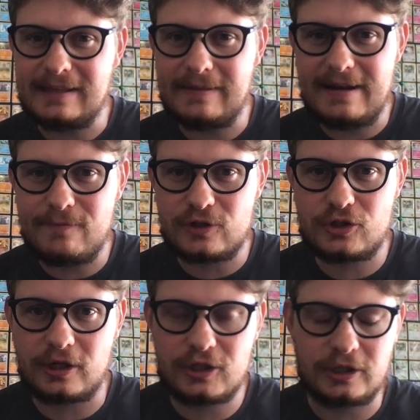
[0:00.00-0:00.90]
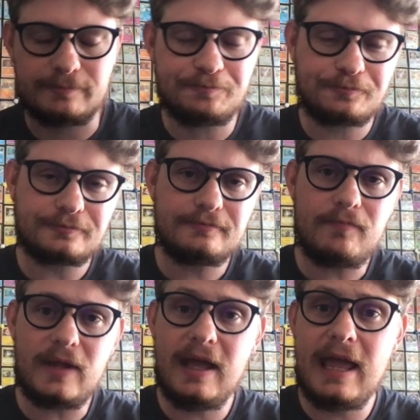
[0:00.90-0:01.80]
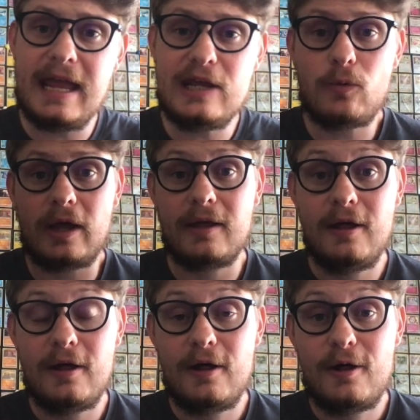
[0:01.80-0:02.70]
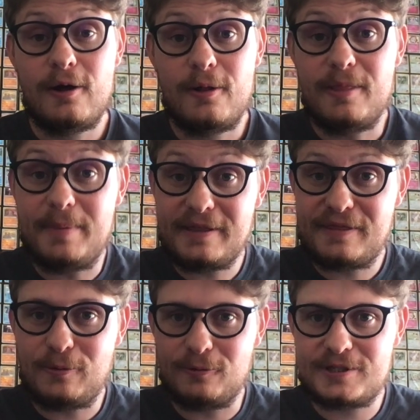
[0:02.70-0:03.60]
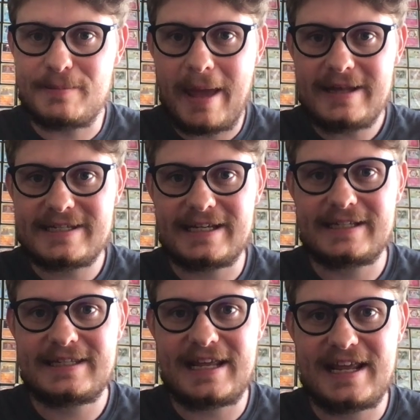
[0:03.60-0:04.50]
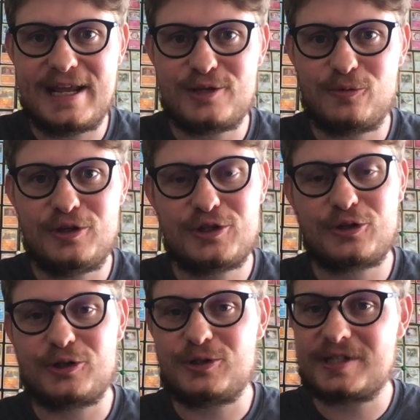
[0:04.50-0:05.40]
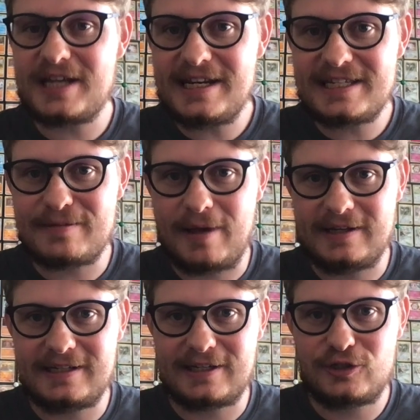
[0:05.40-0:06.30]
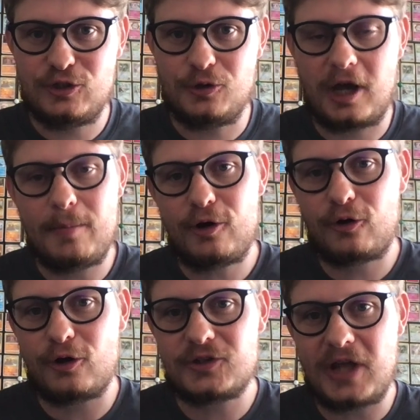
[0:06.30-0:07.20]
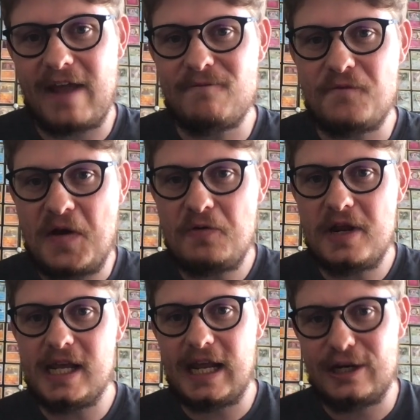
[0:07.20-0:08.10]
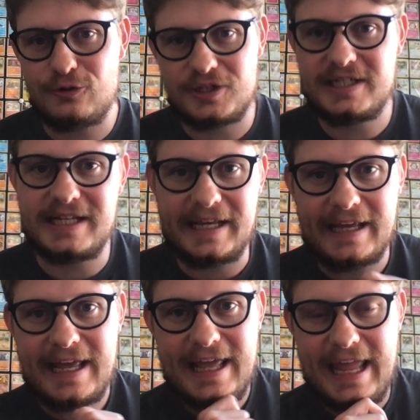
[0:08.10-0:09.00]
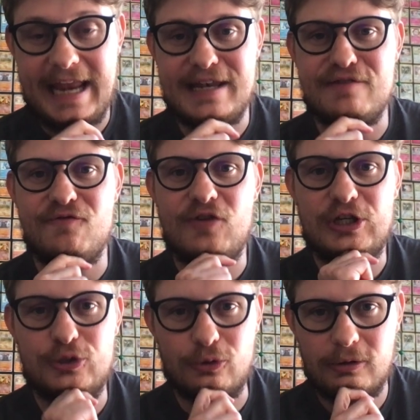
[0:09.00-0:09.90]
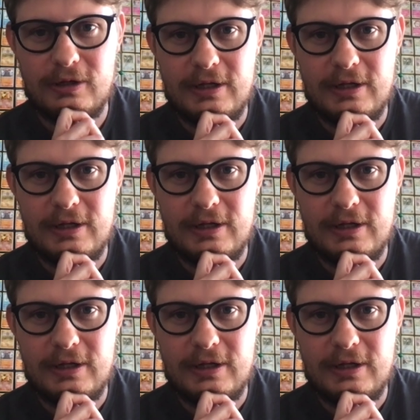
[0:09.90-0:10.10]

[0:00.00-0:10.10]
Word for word: and the infrastructure. Anyway, the big thing with semantics is when you start to study semantics, you come across a very interesting individual.